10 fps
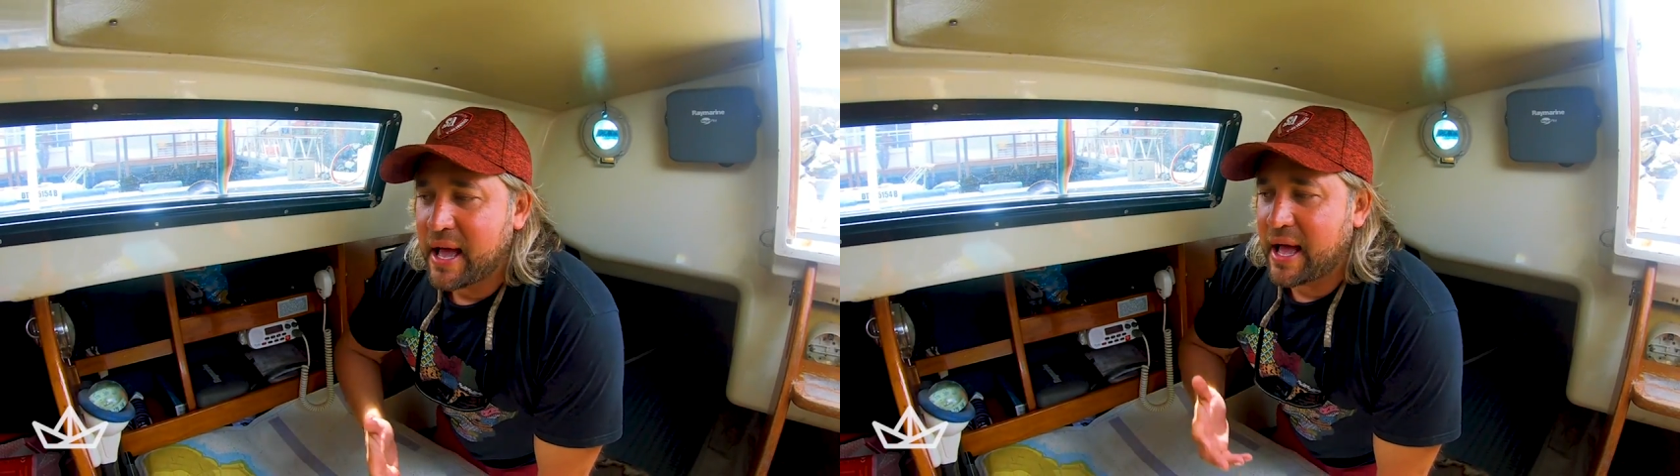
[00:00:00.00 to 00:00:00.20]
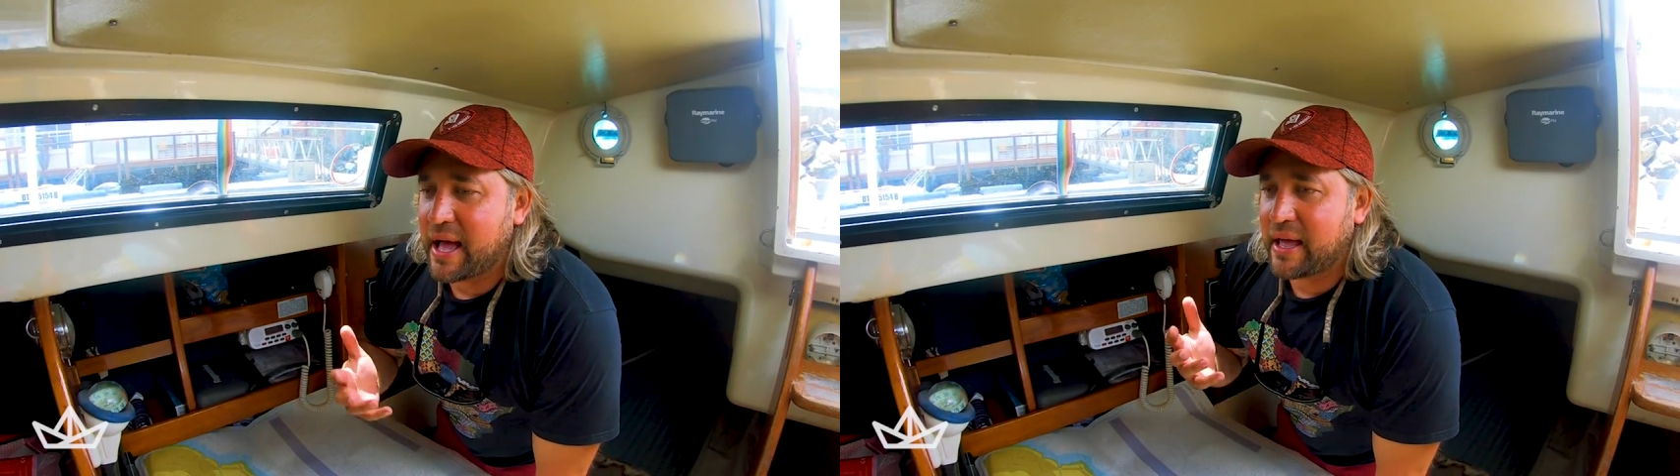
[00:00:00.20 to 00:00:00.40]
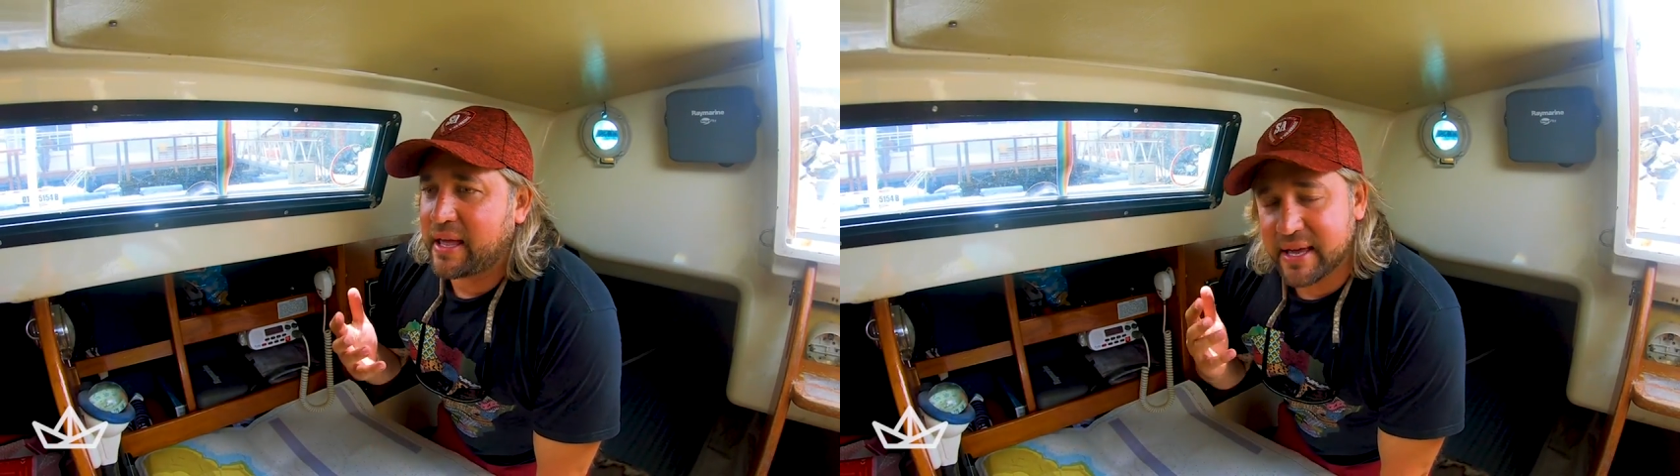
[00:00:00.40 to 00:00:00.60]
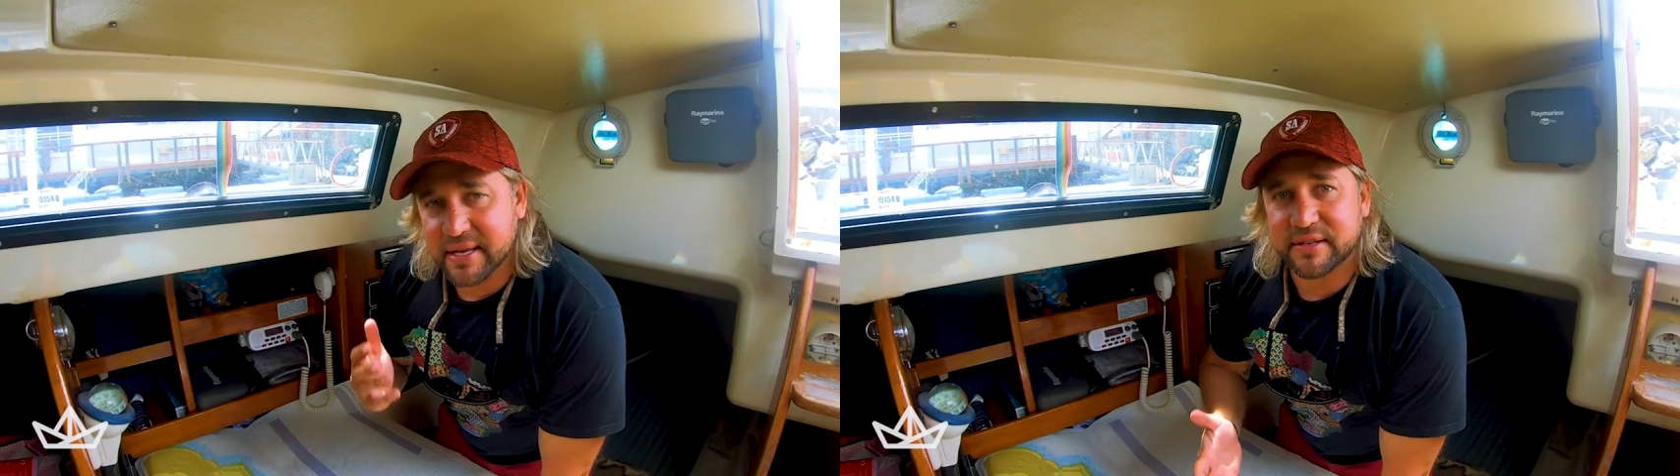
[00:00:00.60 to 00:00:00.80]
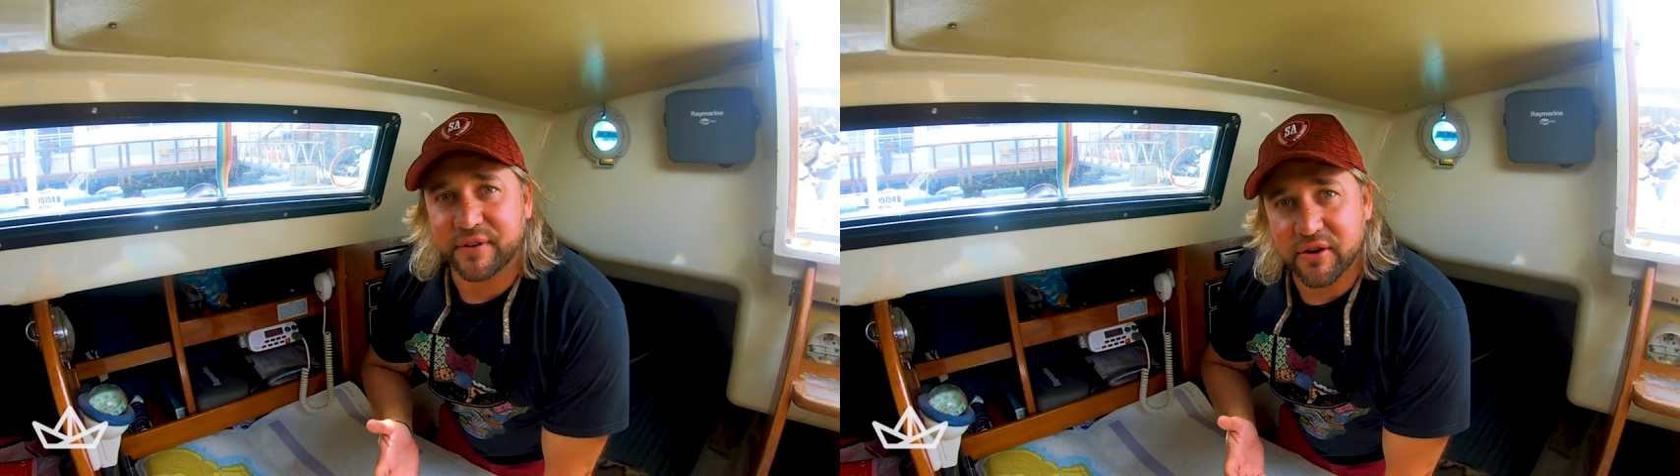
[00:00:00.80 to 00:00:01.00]
uh, he
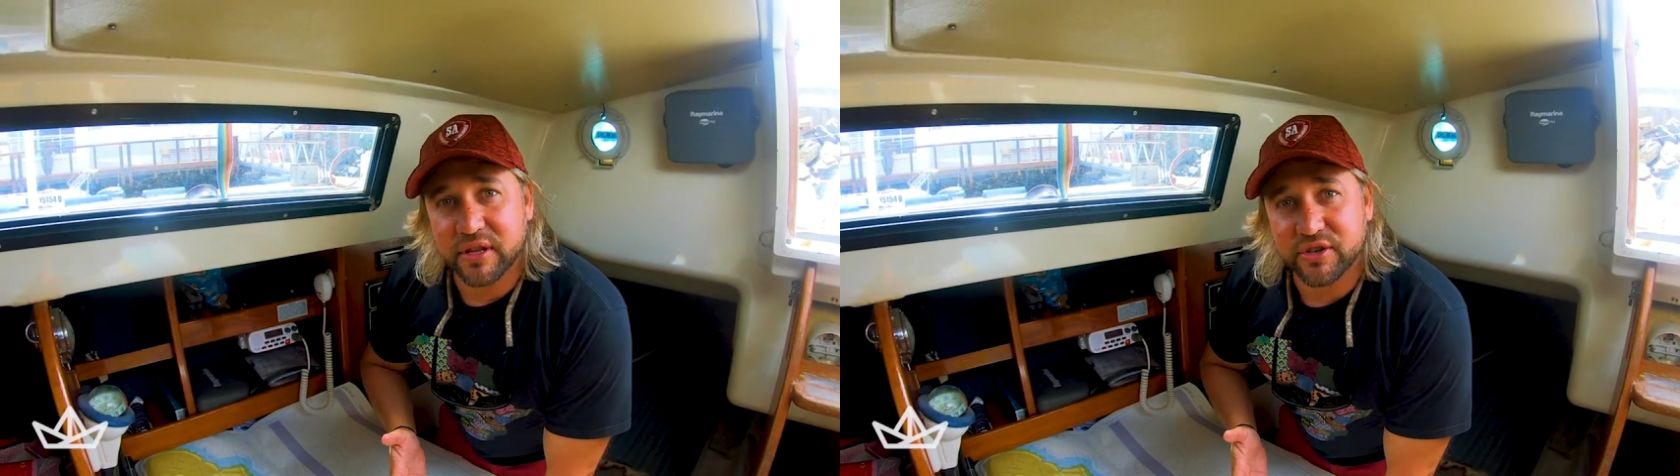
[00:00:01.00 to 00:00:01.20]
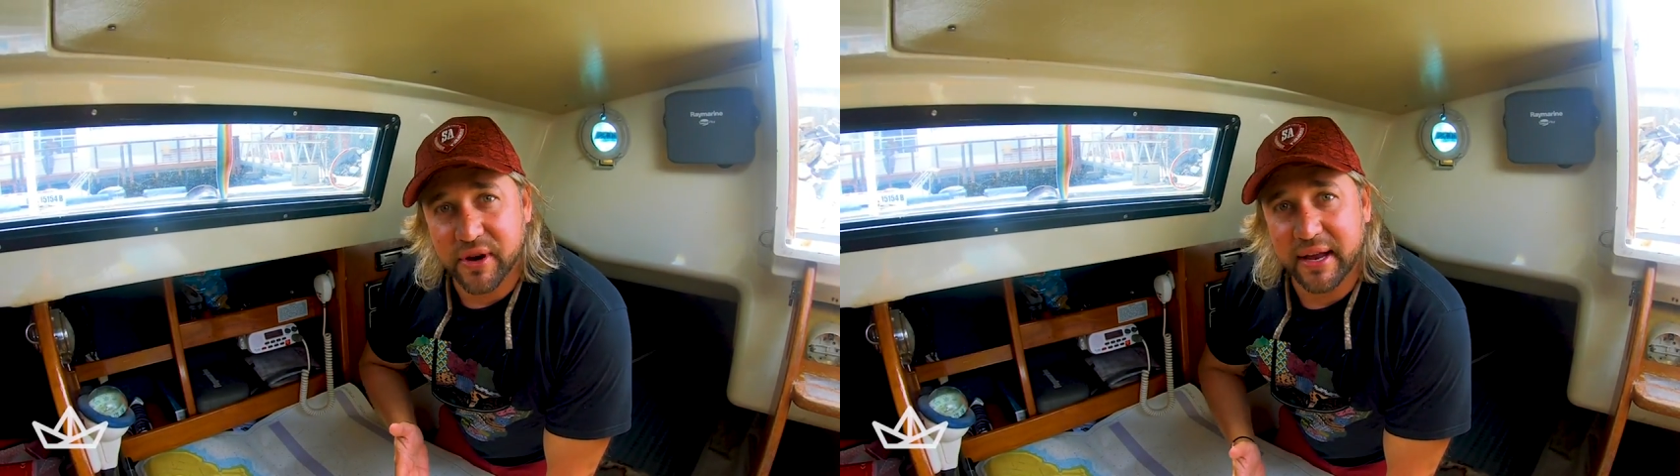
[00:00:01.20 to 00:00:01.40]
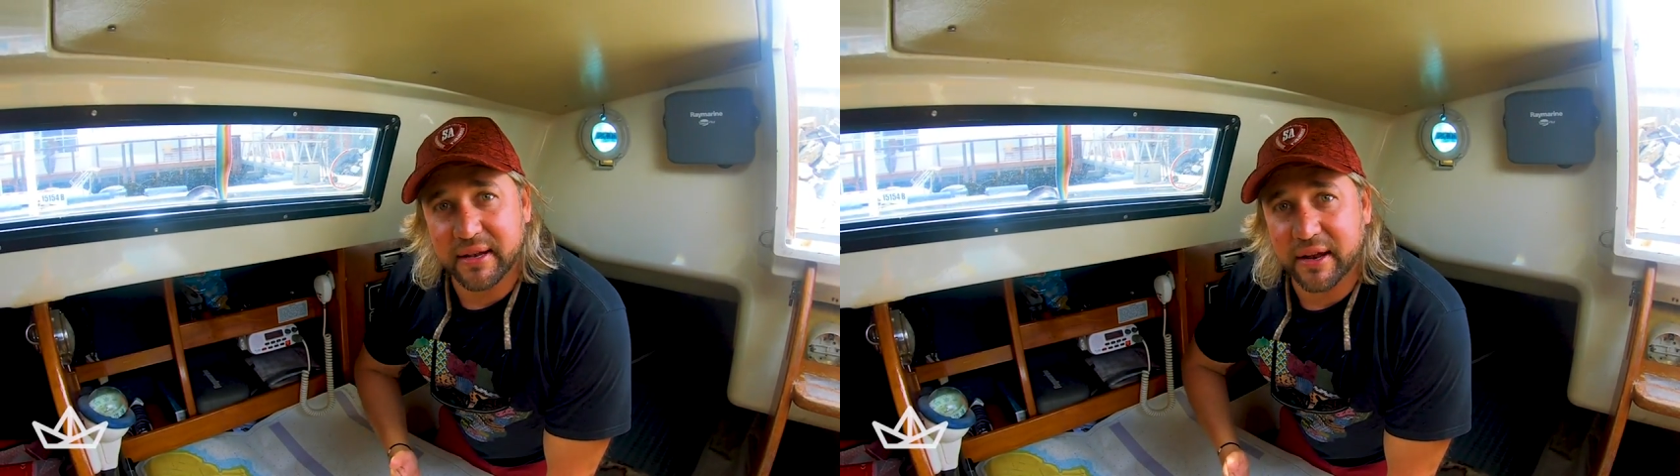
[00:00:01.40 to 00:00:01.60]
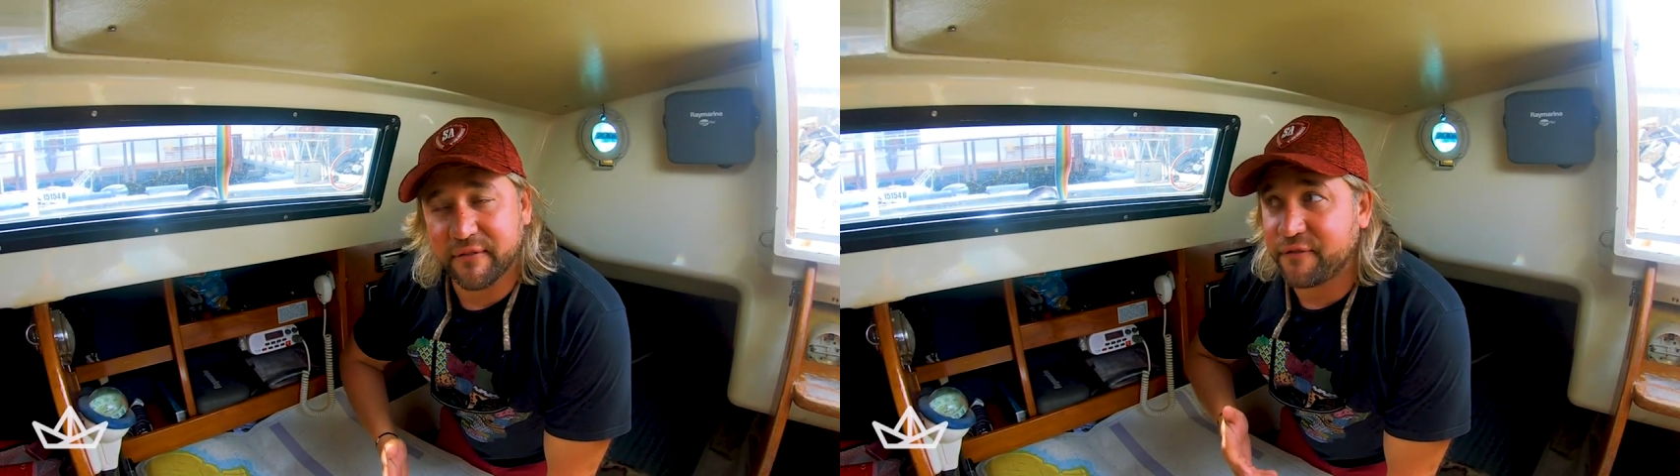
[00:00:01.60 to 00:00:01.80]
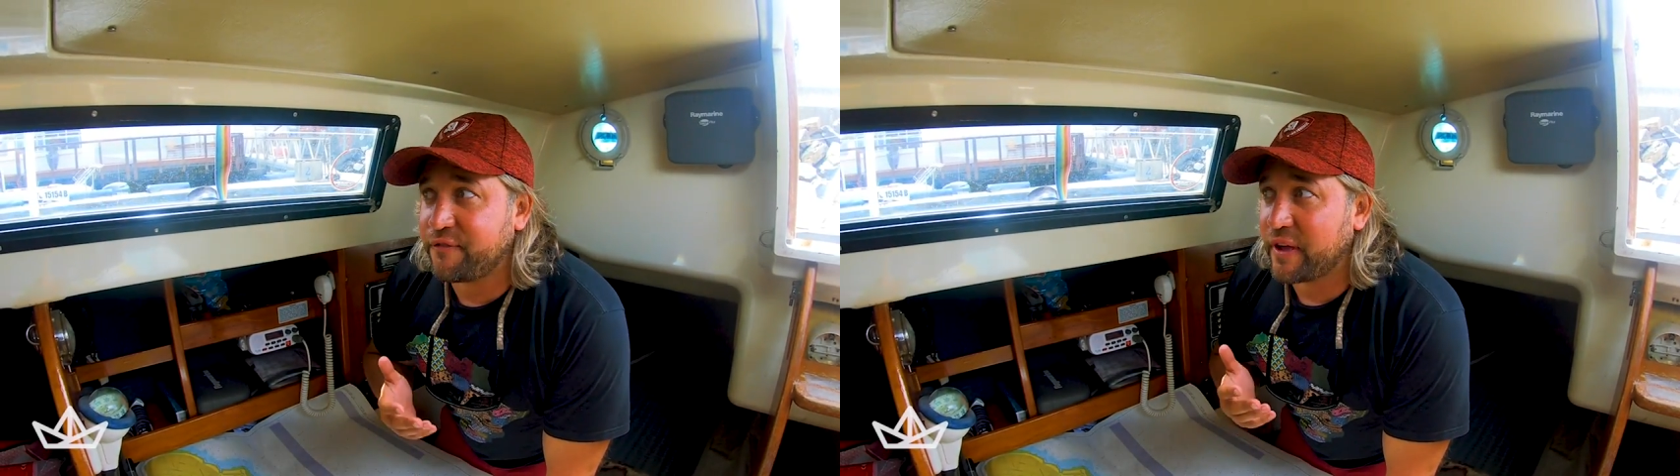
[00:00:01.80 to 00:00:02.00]
is a very trained
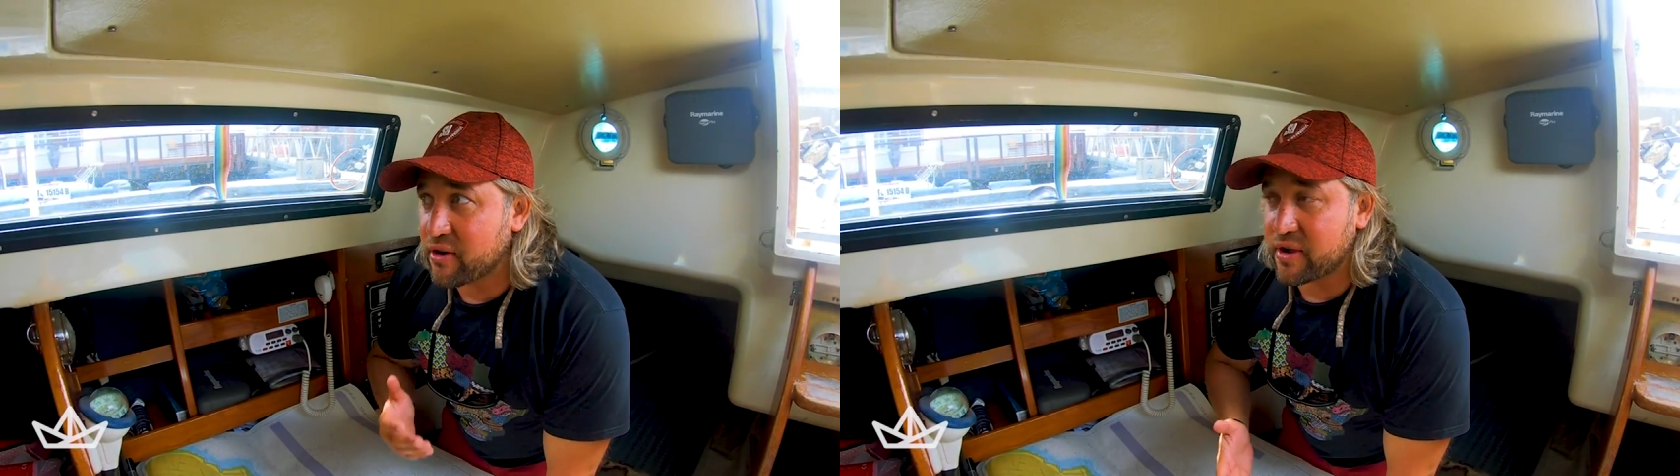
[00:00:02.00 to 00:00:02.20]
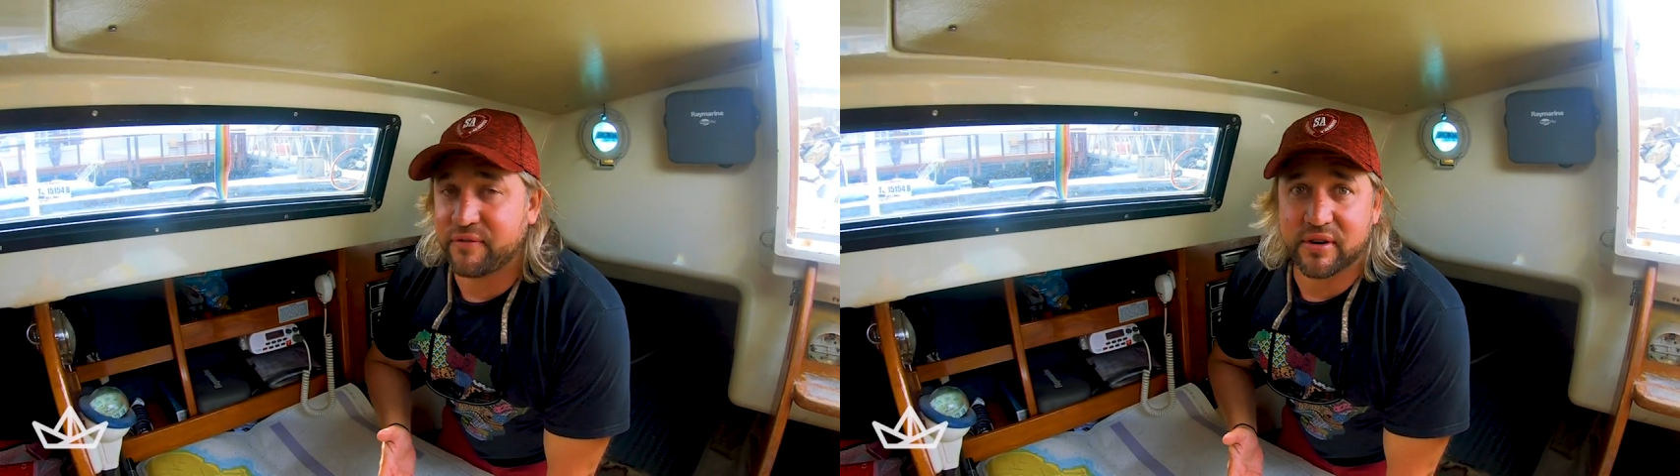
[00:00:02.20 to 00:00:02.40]
and very,